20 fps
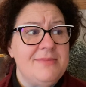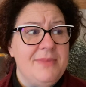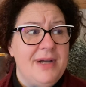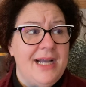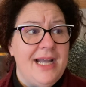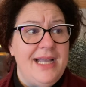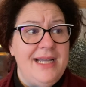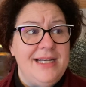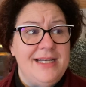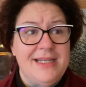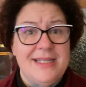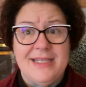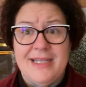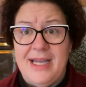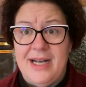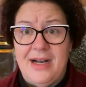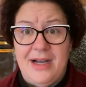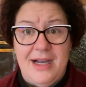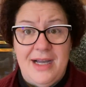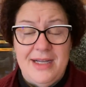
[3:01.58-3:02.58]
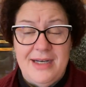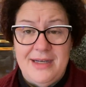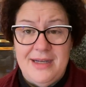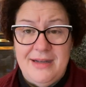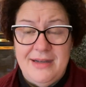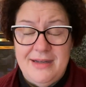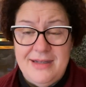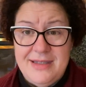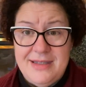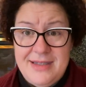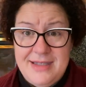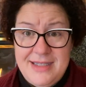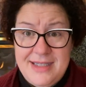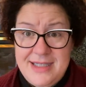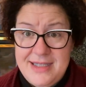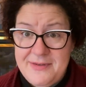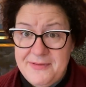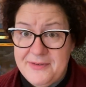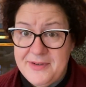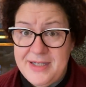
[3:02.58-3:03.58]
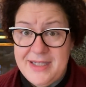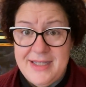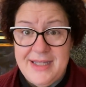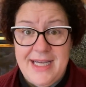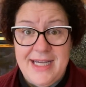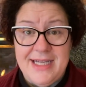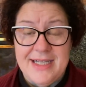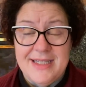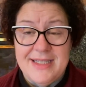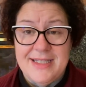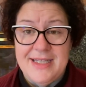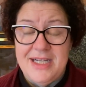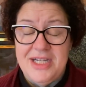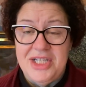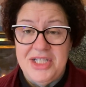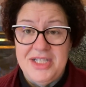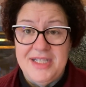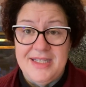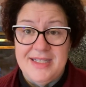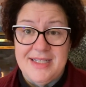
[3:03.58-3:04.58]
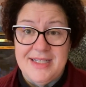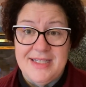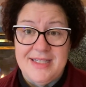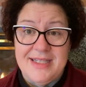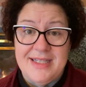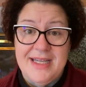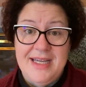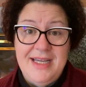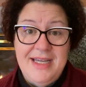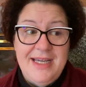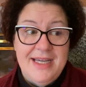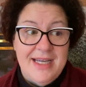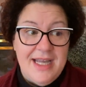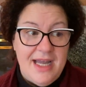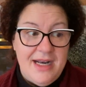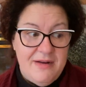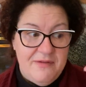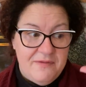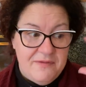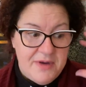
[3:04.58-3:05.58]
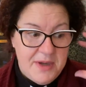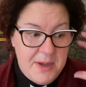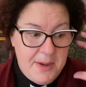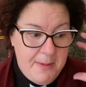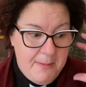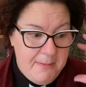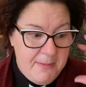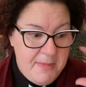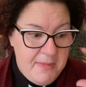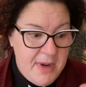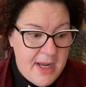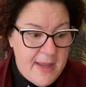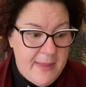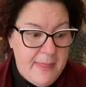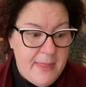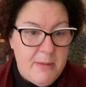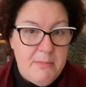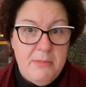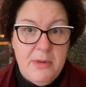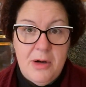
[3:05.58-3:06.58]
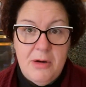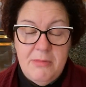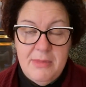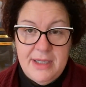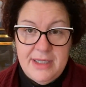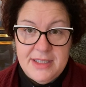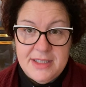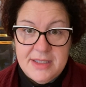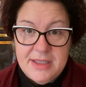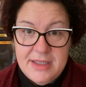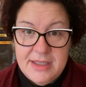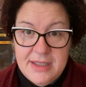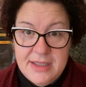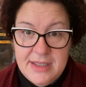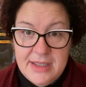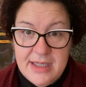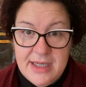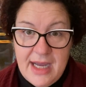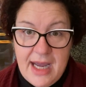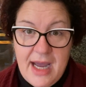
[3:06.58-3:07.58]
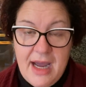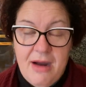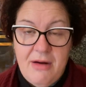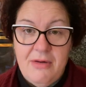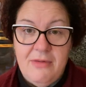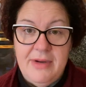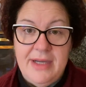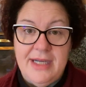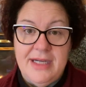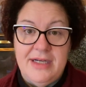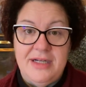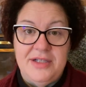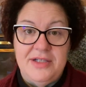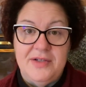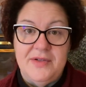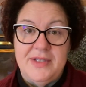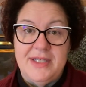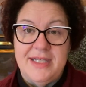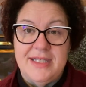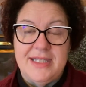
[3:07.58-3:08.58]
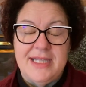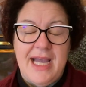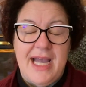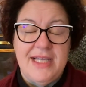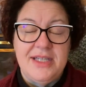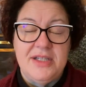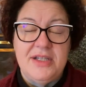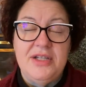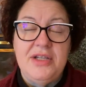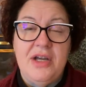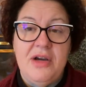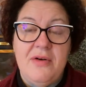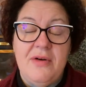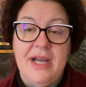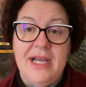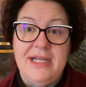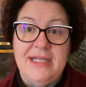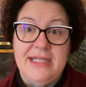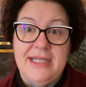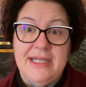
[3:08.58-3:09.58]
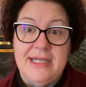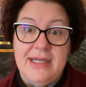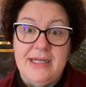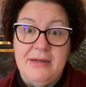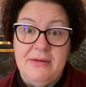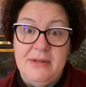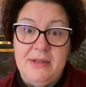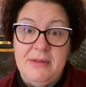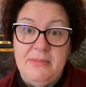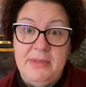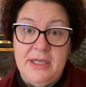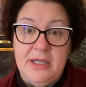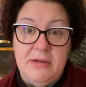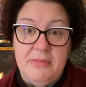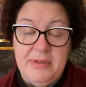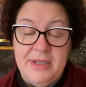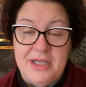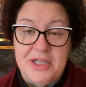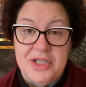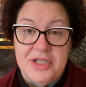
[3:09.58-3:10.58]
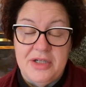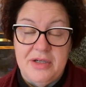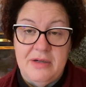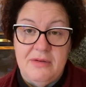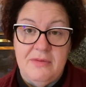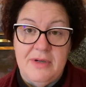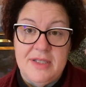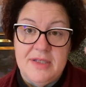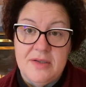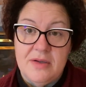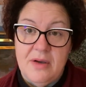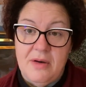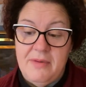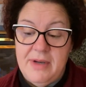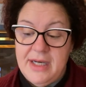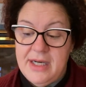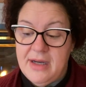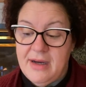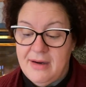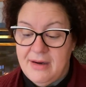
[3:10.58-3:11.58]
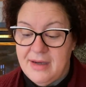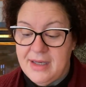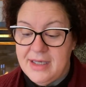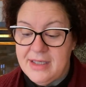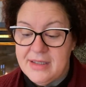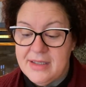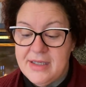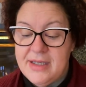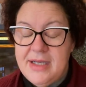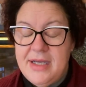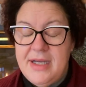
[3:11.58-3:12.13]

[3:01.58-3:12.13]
mind set on different things than Jesus. Kind of in the moment, how are we going to do this? Has no idea the bigger picture and what's going on.